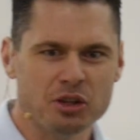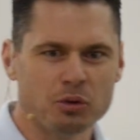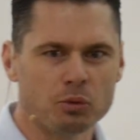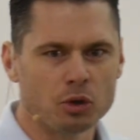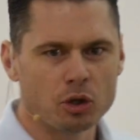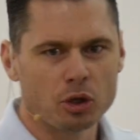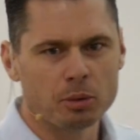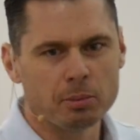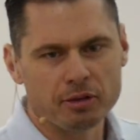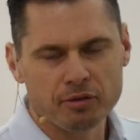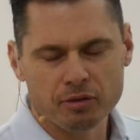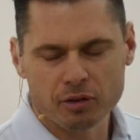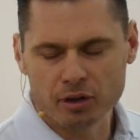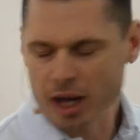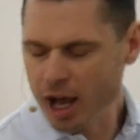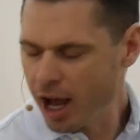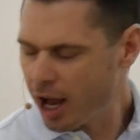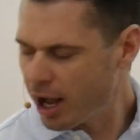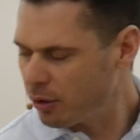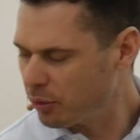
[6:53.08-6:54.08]
the room. If we're
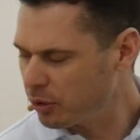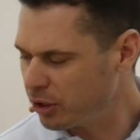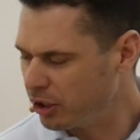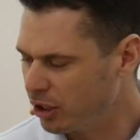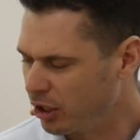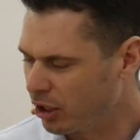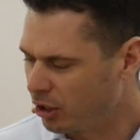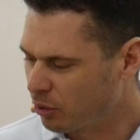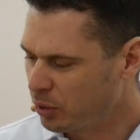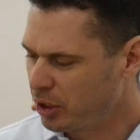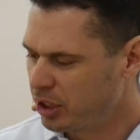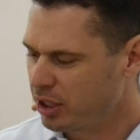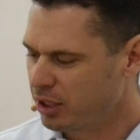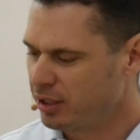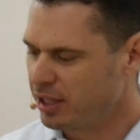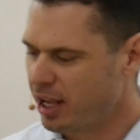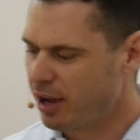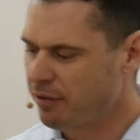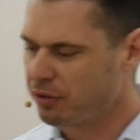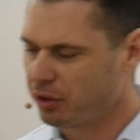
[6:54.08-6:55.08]
not, you know, we can
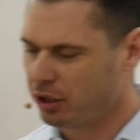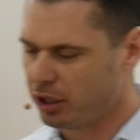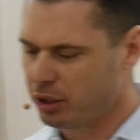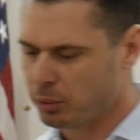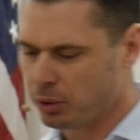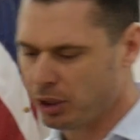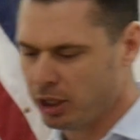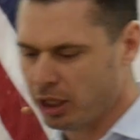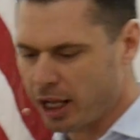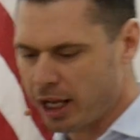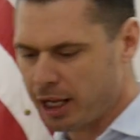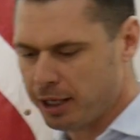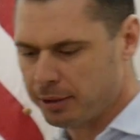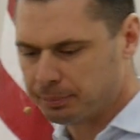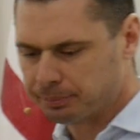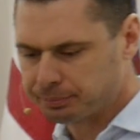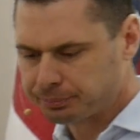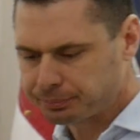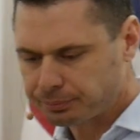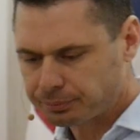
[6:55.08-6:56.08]
definitely relate.
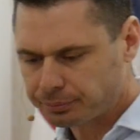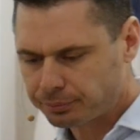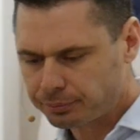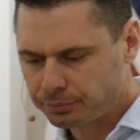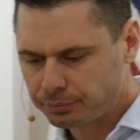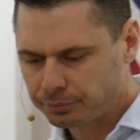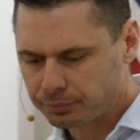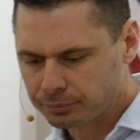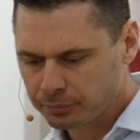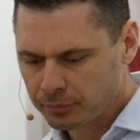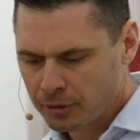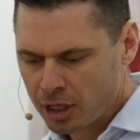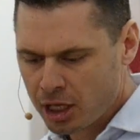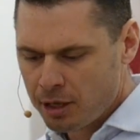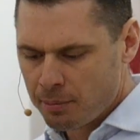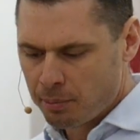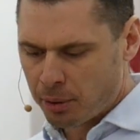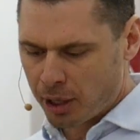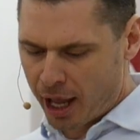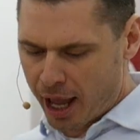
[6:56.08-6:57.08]

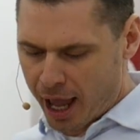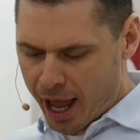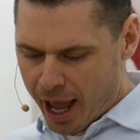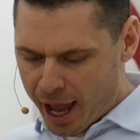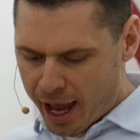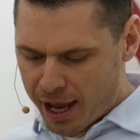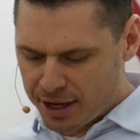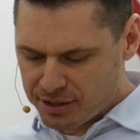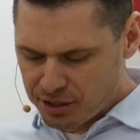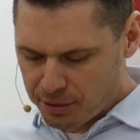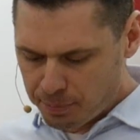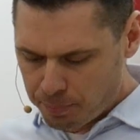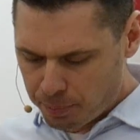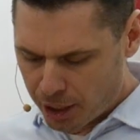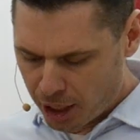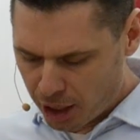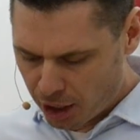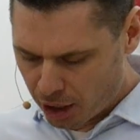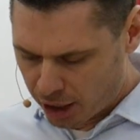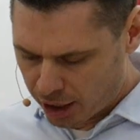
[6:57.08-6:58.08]
But as a
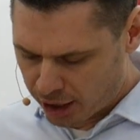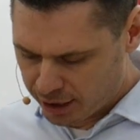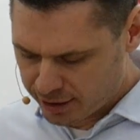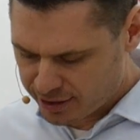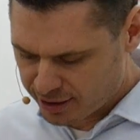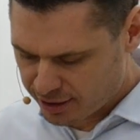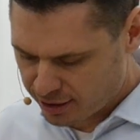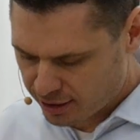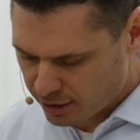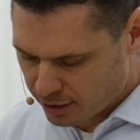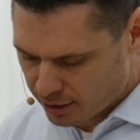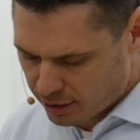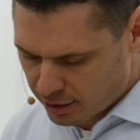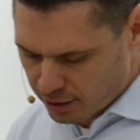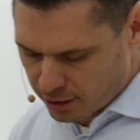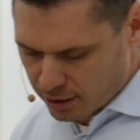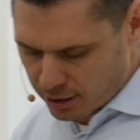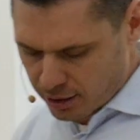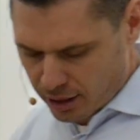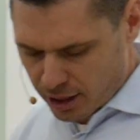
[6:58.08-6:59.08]
parent,
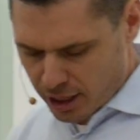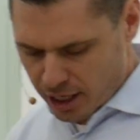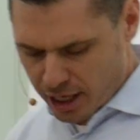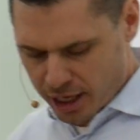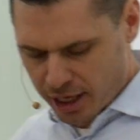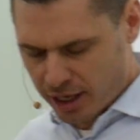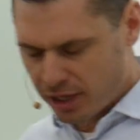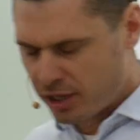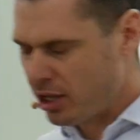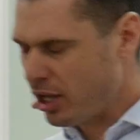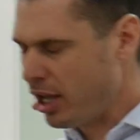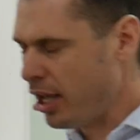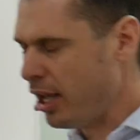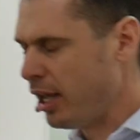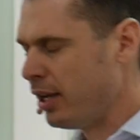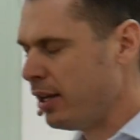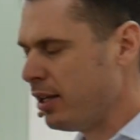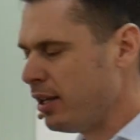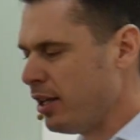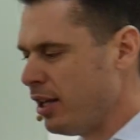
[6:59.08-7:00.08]
And